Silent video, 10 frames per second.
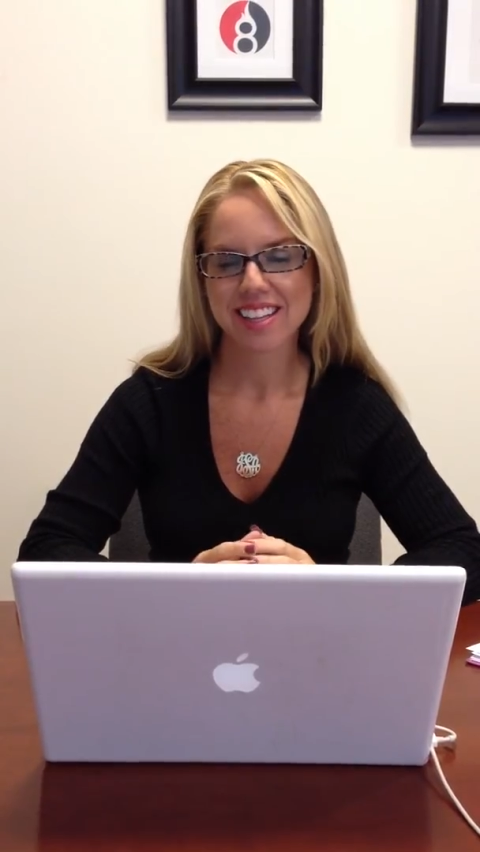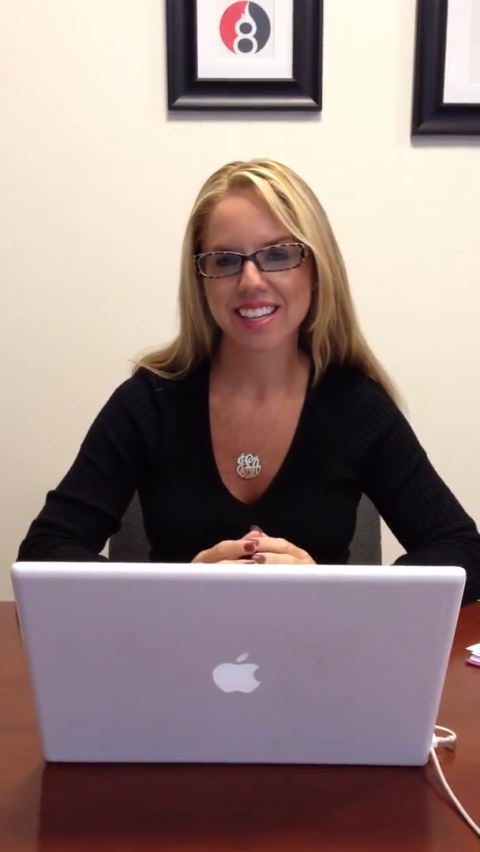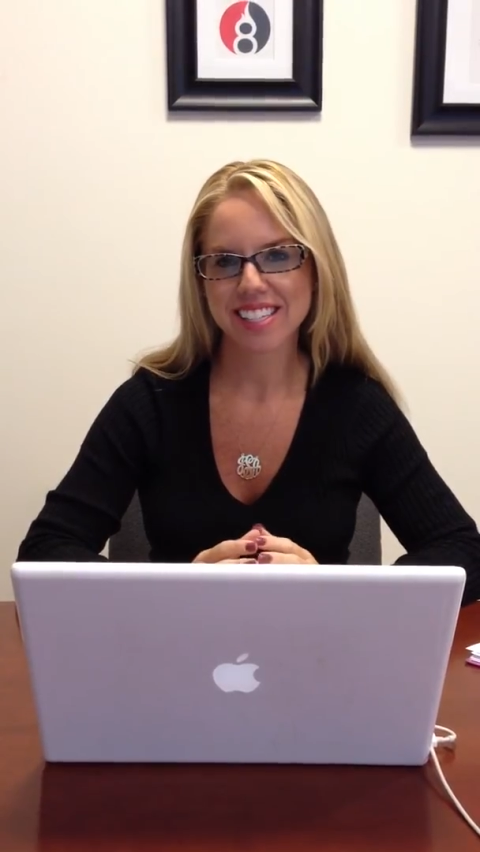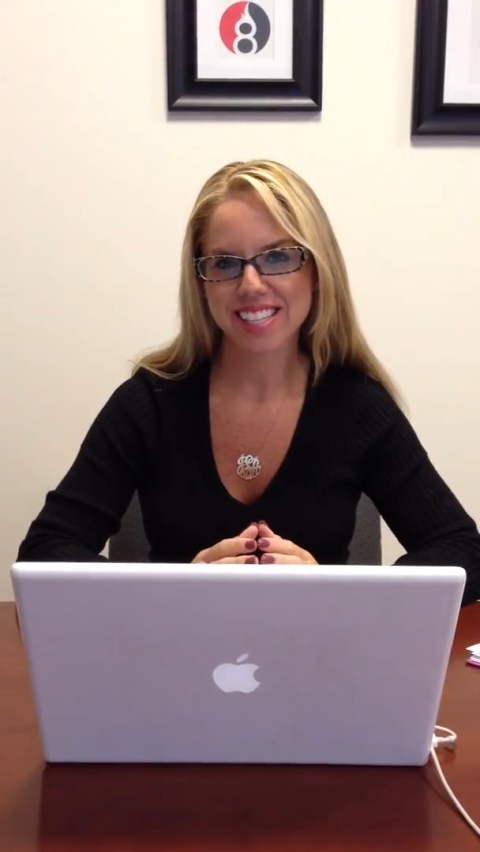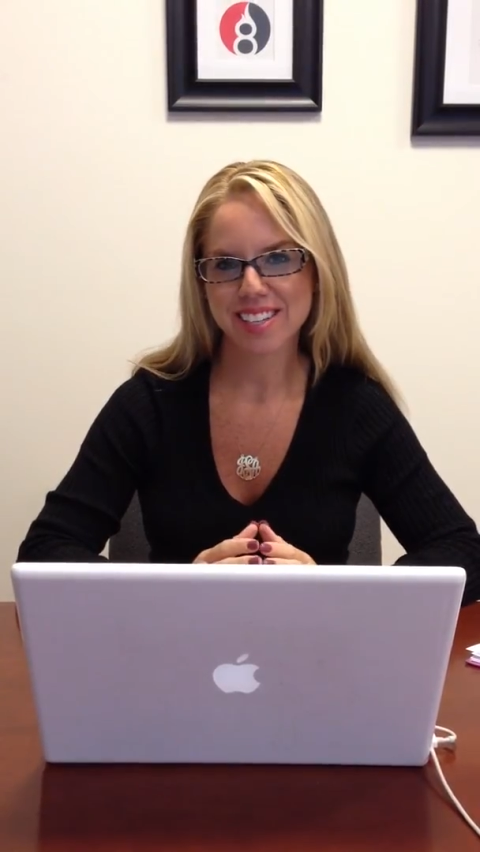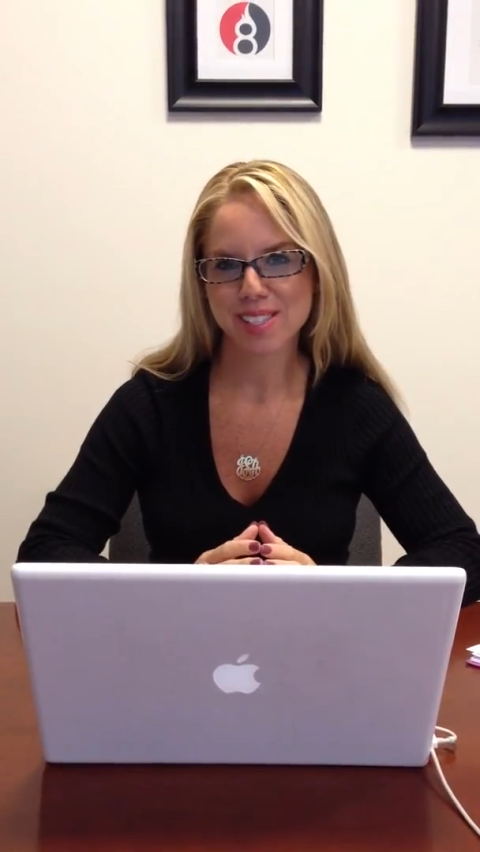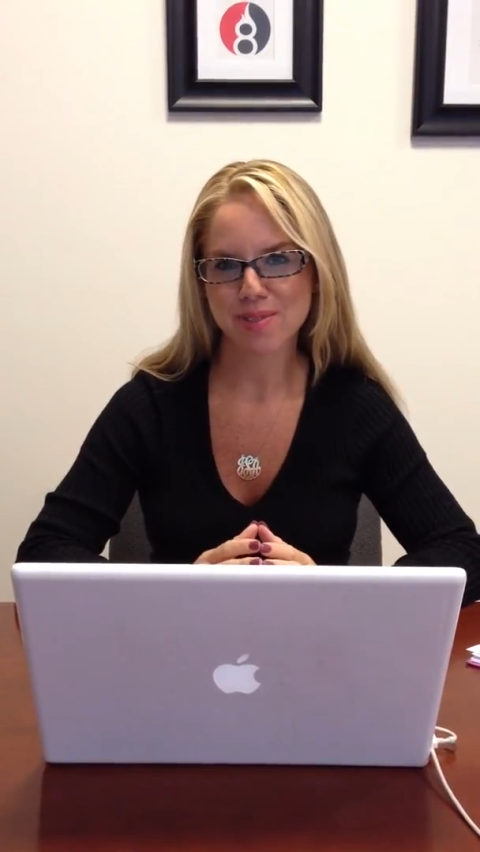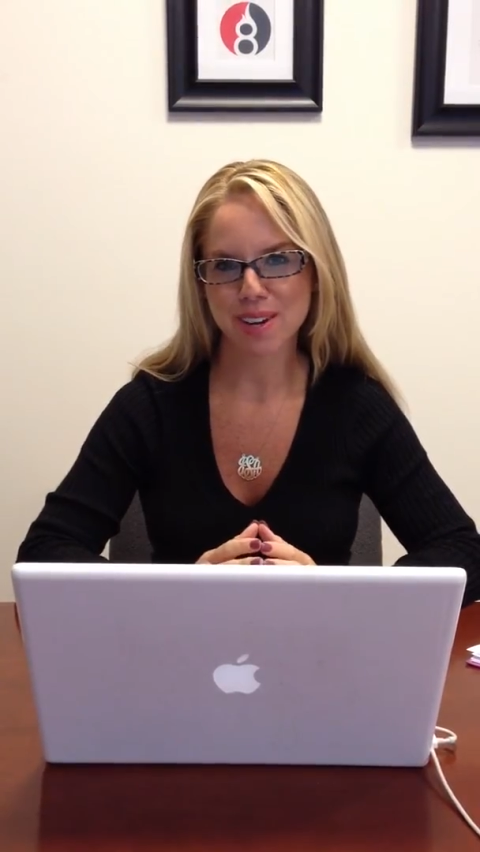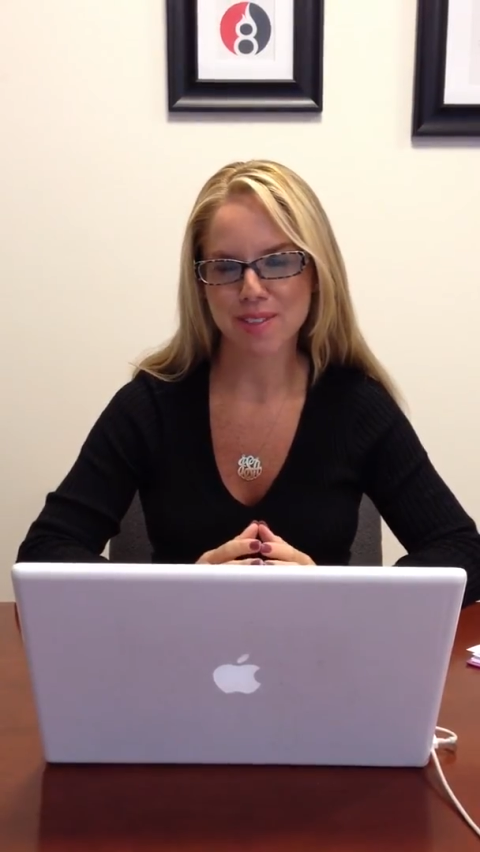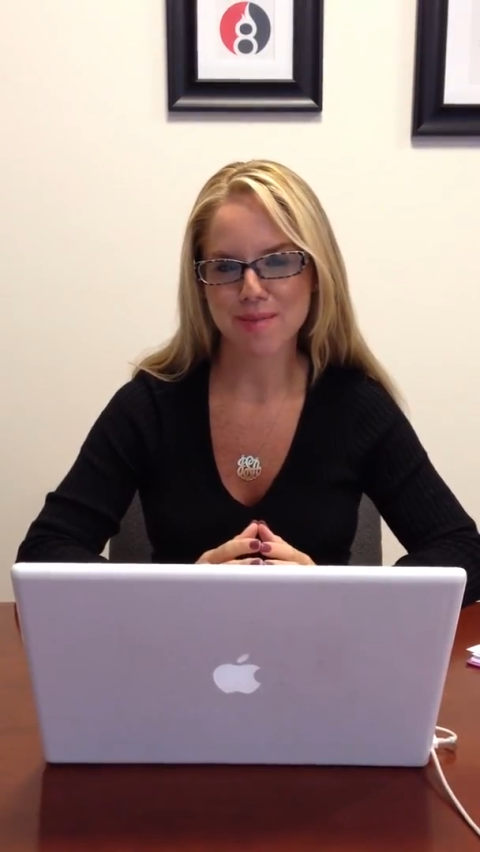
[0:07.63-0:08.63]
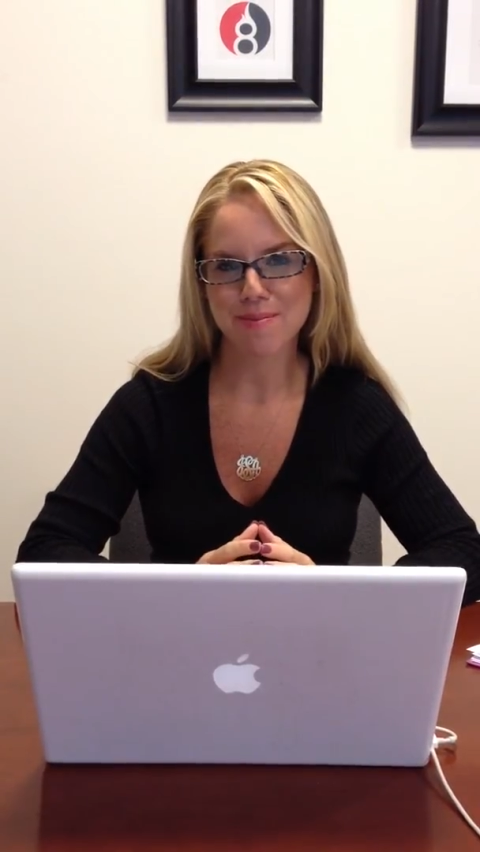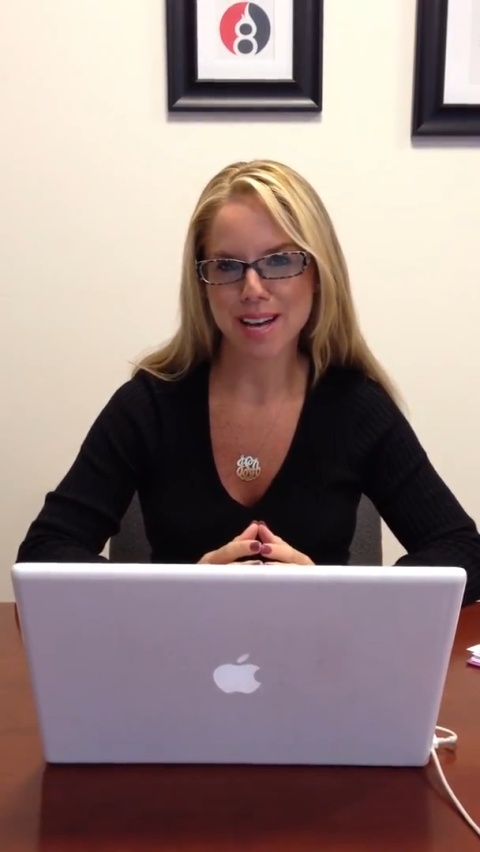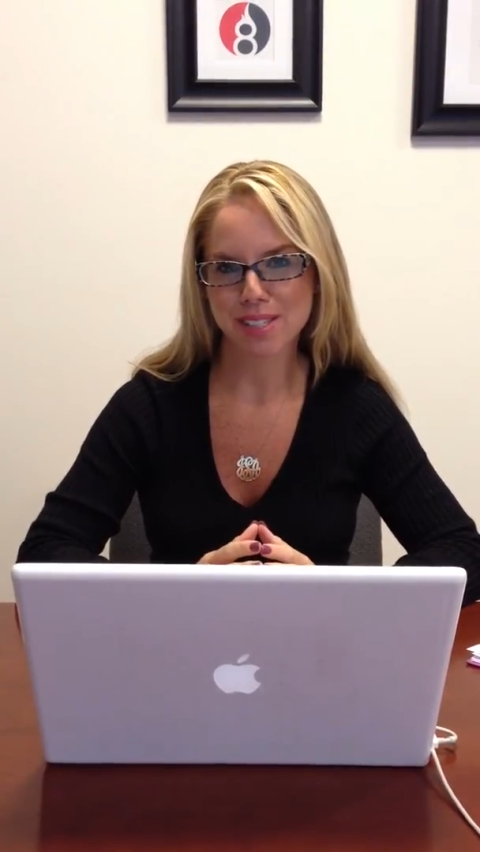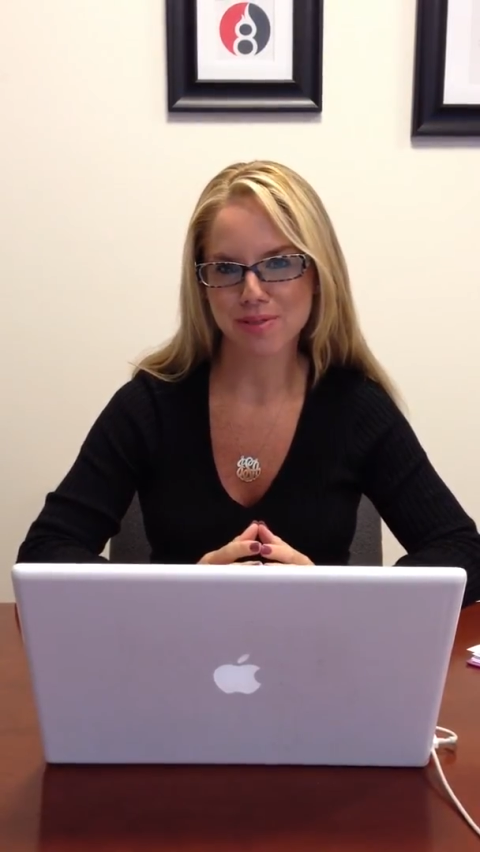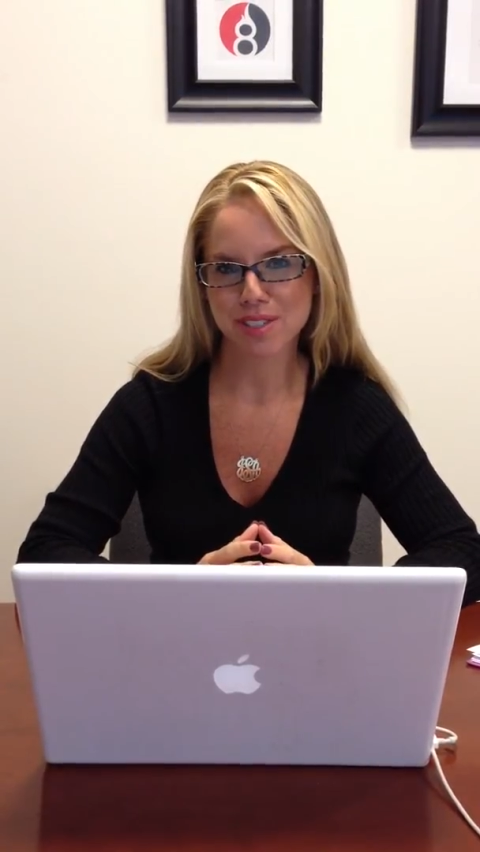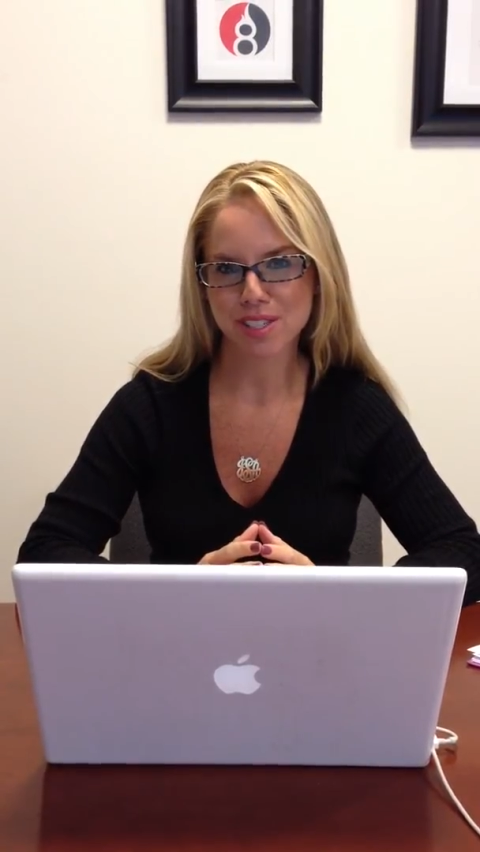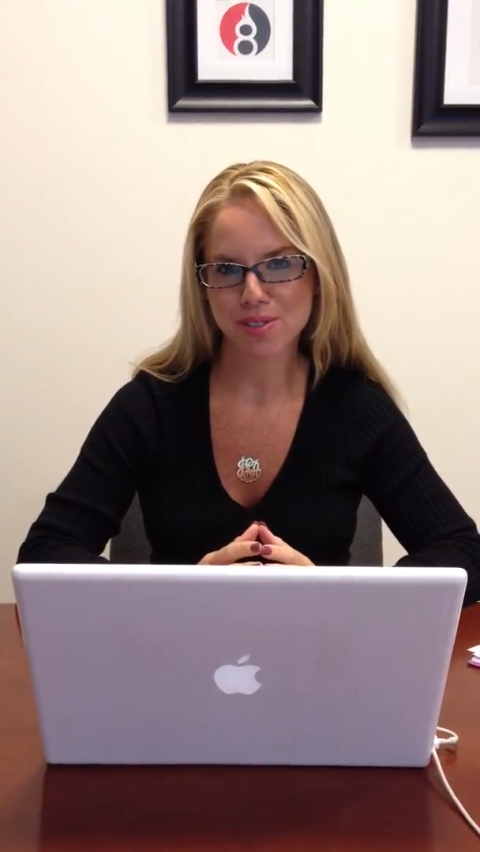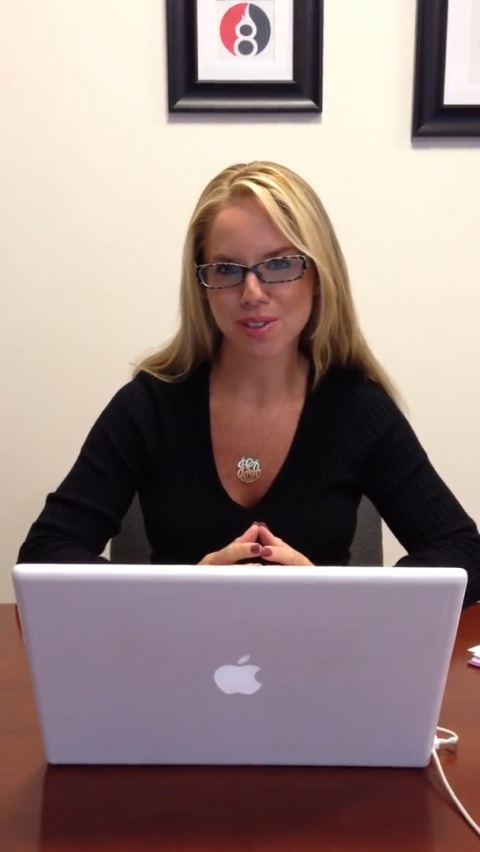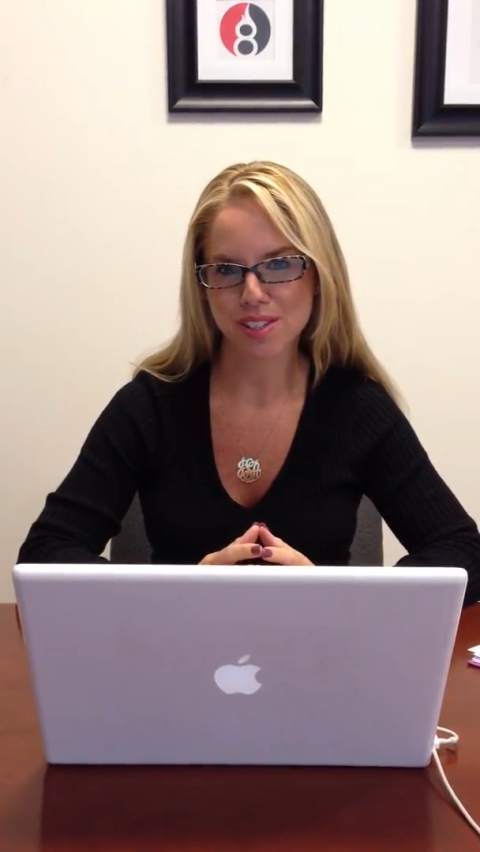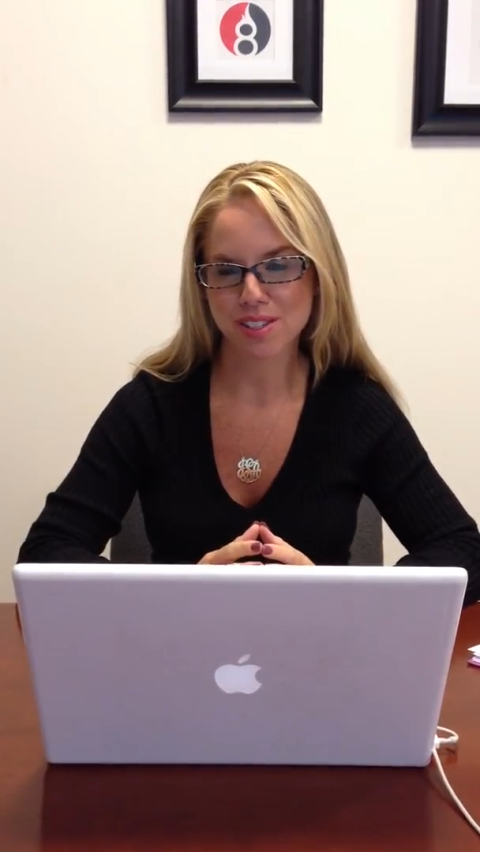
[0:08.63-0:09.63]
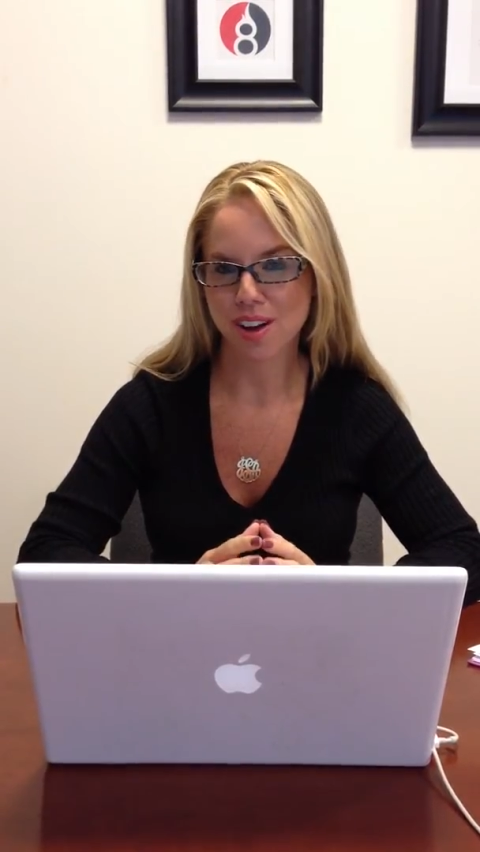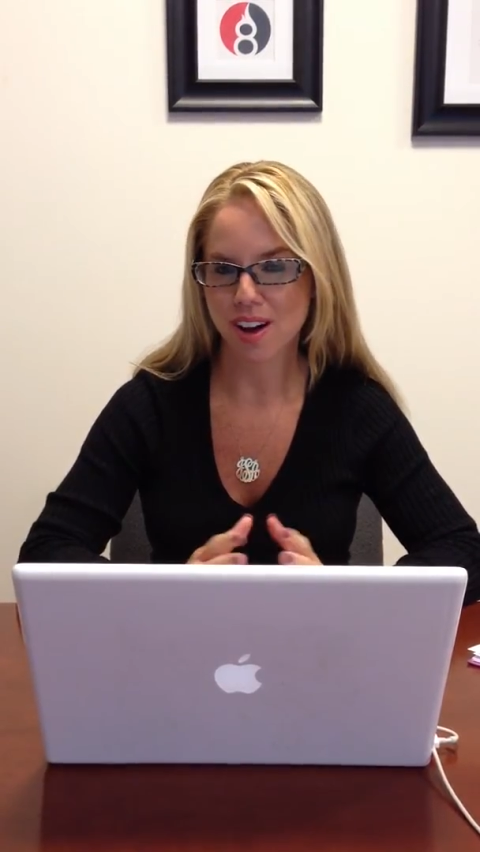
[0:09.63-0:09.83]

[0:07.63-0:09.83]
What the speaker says: LinkedIn is one of the best resources